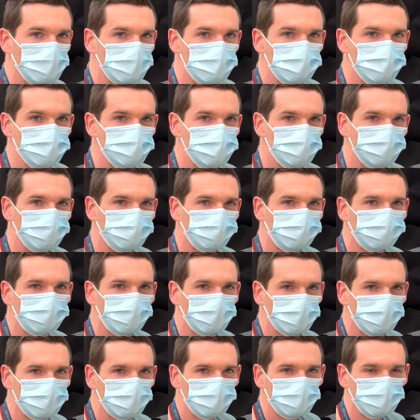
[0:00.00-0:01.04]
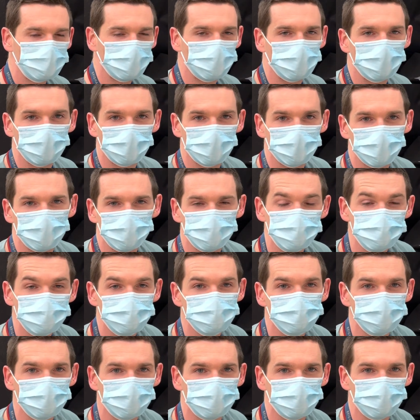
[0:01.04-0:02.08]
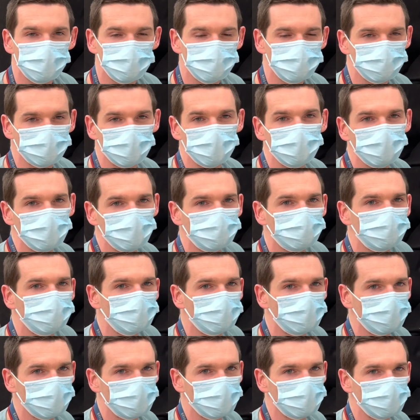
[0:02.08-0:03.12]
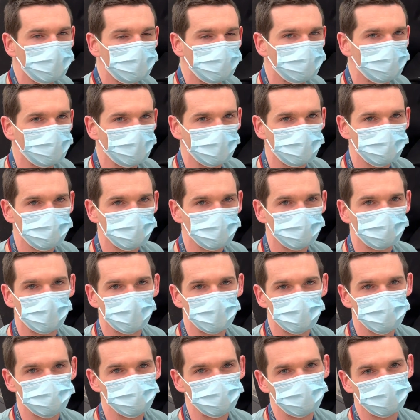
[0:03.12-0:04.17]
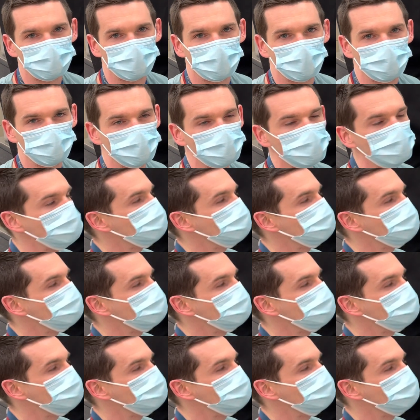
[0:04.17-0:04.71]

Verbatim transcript: Go. Hi, and this is a training for the Phantom high-speed camera.